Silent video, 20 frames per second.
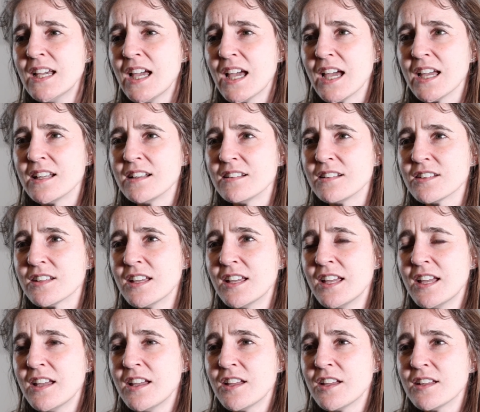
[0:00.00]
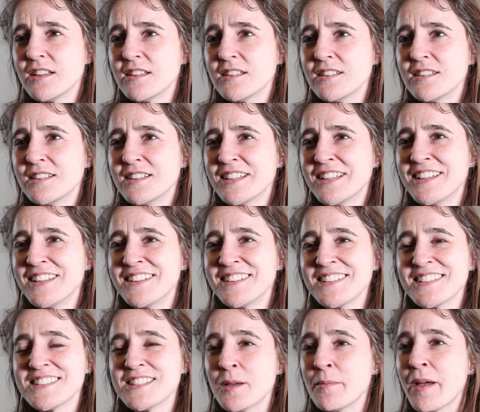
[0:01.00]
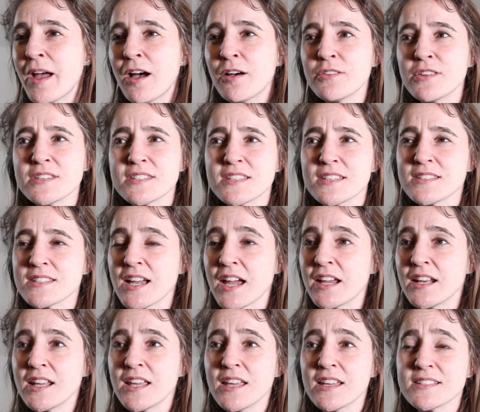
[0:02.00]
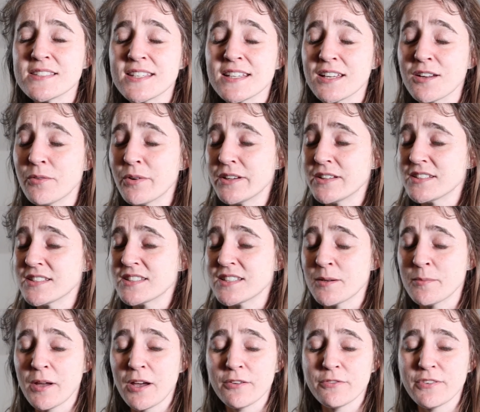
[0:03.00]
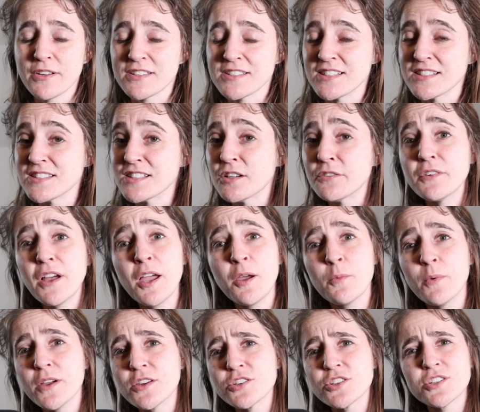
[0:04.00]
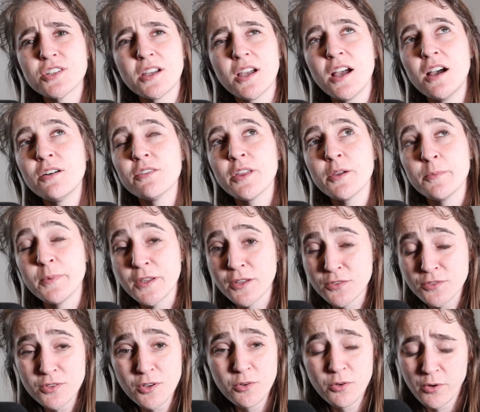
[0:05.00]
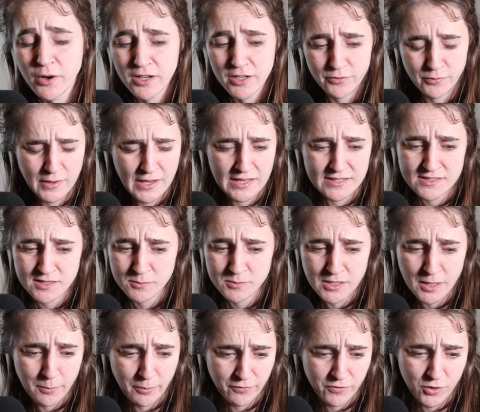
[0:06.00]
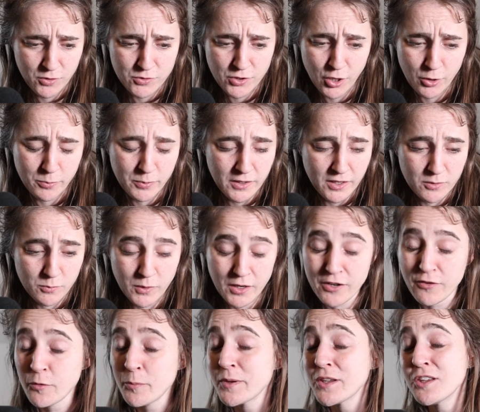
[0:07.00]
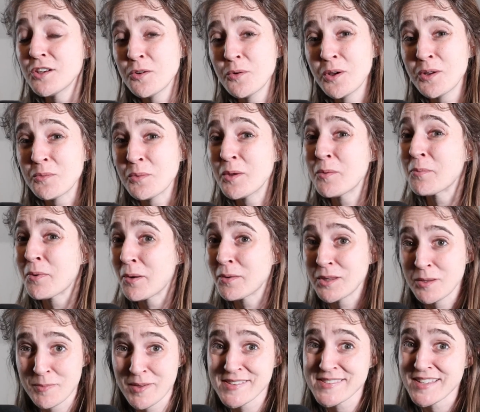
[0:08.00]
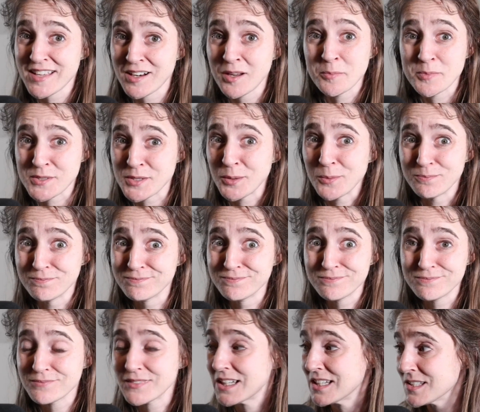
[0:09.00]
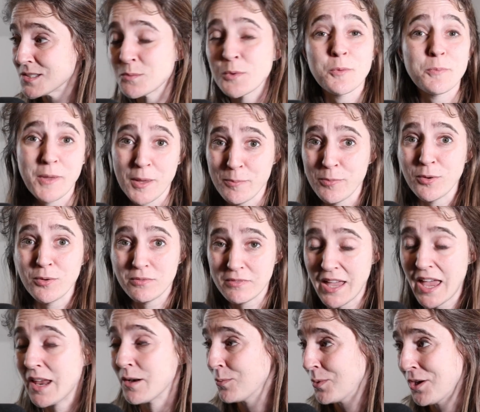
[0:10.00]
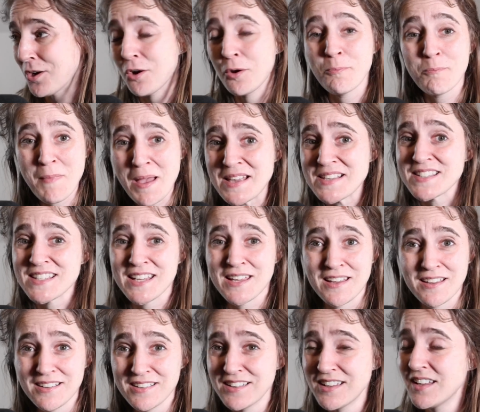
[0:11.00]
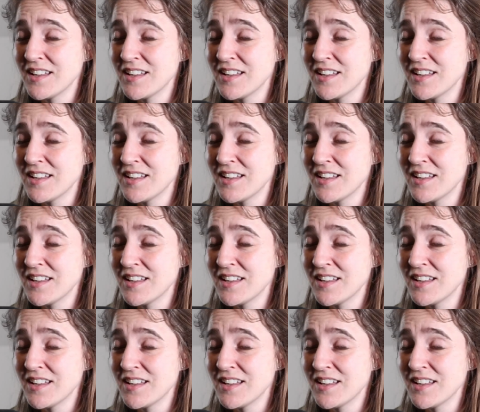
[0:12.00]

And somehow the society isn't going to somehow fix itself. I wish, that'd be so great if we had some type of utopian whatever. But you know what? We'd probably mess that up too. Because we're people and we are messy.